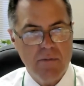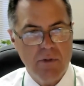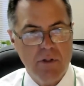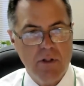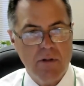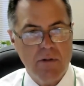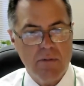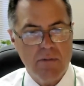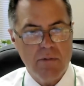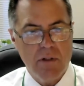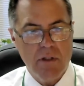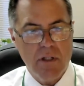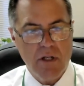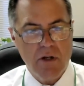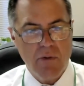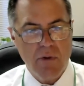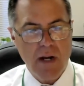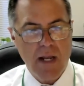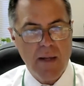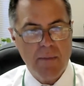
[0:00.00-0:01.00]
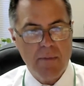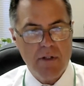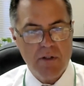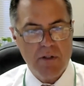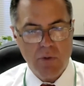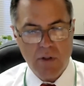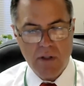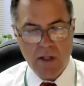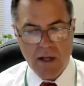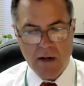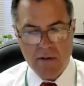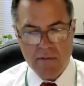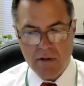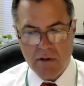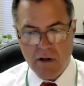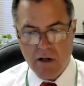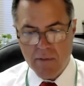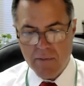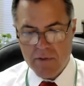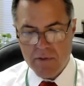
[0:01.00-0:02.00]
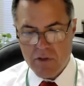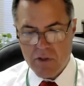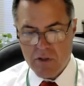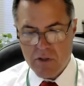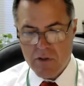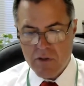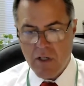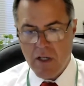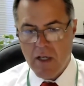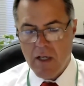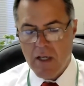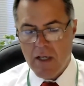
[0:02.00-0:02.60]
We are really crammed into a lot of our offices.